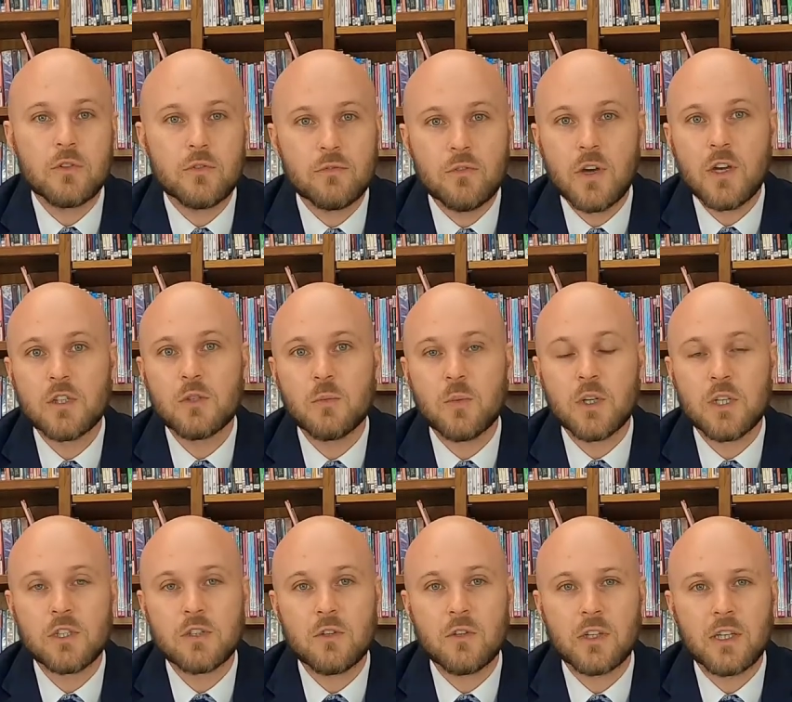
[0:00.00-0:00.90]
The first
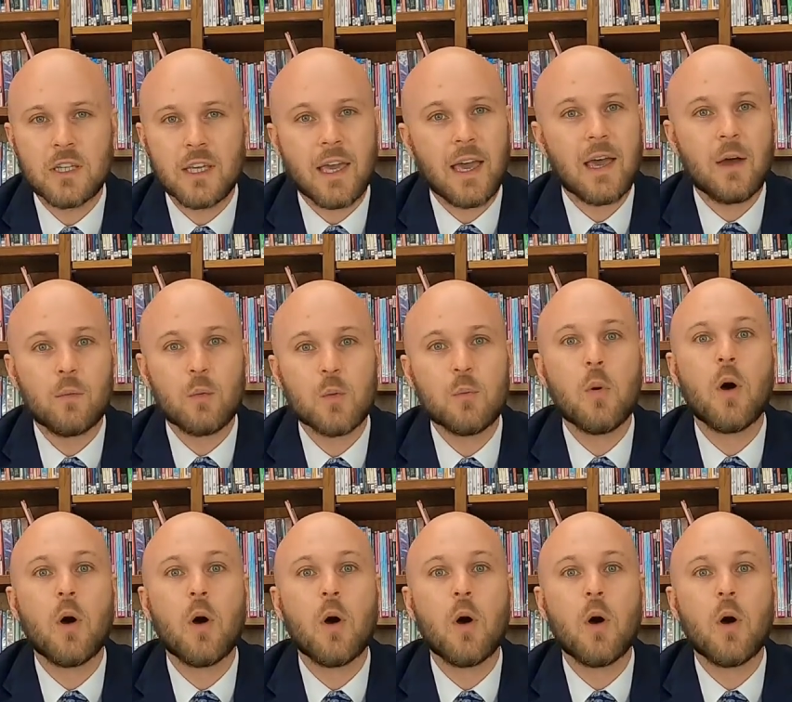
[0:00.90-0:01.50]
one is looking at how we